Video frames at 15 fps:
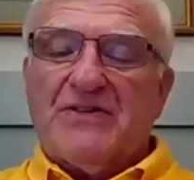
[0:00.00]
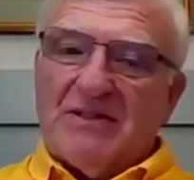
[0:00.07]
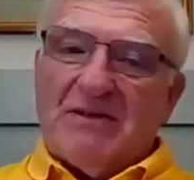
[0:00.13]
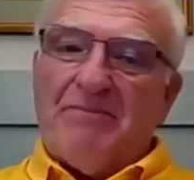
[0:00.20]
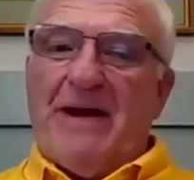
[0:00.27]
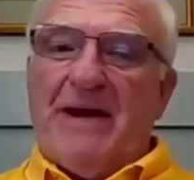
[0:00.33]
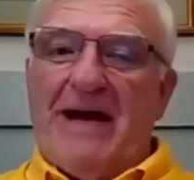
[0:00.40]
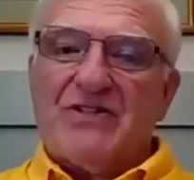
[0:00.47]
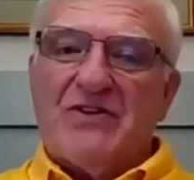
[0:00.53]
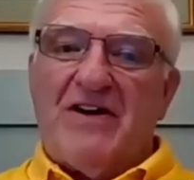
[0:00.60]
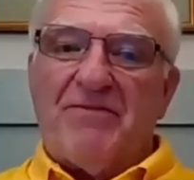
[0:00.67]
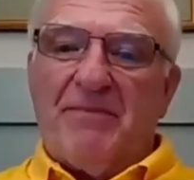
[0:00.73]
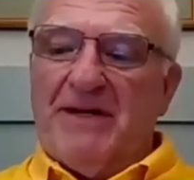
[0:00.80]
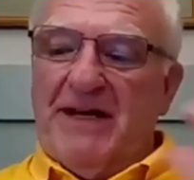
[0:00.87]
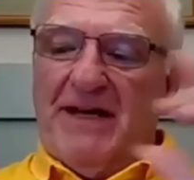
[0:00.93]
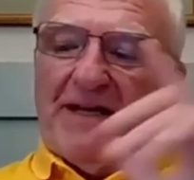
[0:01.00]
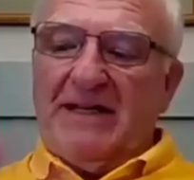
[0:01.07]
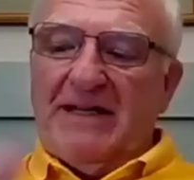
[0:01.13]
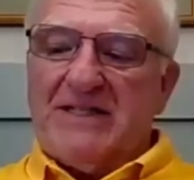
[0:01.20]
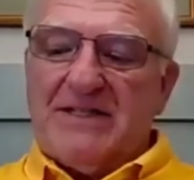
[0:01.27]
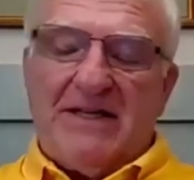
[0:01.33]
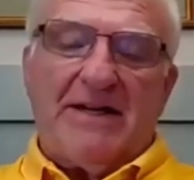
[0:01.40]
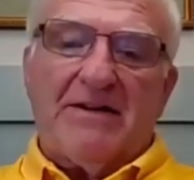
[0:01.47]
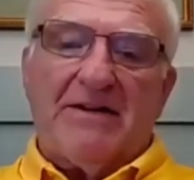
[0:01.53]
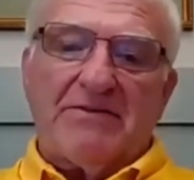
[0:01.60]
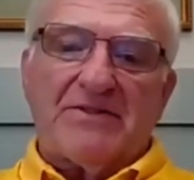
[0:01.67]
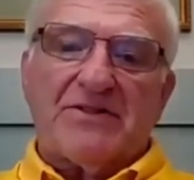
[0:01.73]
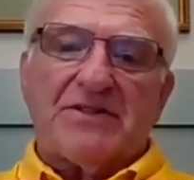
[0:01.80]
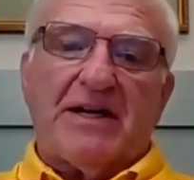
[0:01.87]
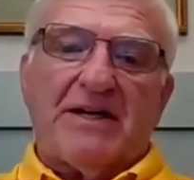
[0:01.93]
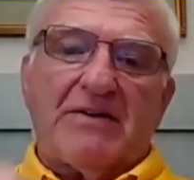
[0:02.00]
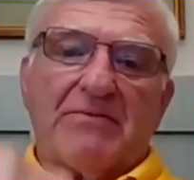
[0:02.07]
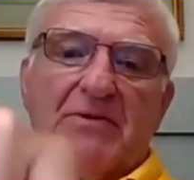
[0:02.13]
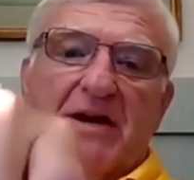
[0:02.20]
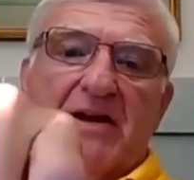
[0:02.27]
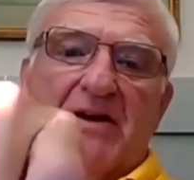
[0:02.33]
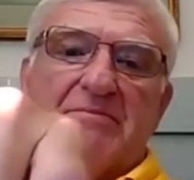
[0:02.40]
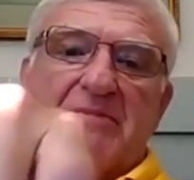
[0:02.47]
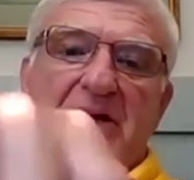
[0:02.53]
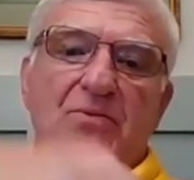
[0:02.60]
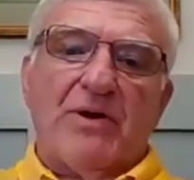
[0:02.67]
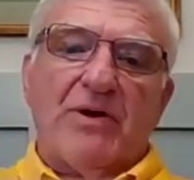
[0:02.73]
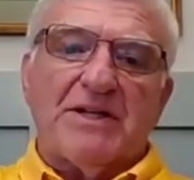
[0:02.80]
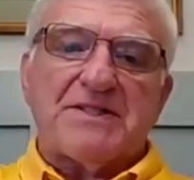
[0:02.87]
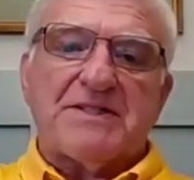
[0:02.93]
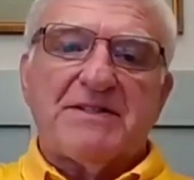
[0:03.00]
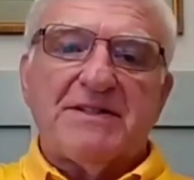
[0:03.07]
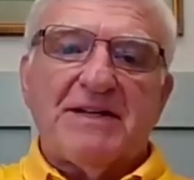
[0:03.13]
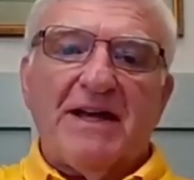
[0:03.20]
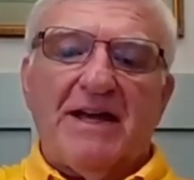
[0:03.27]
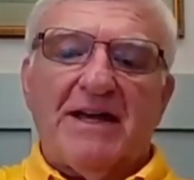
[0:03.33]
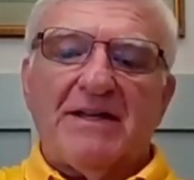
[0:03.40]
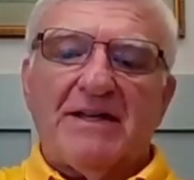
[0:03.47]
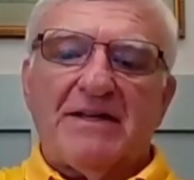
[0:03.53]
So I took the patch off my neck and I stuck it right on my wrist.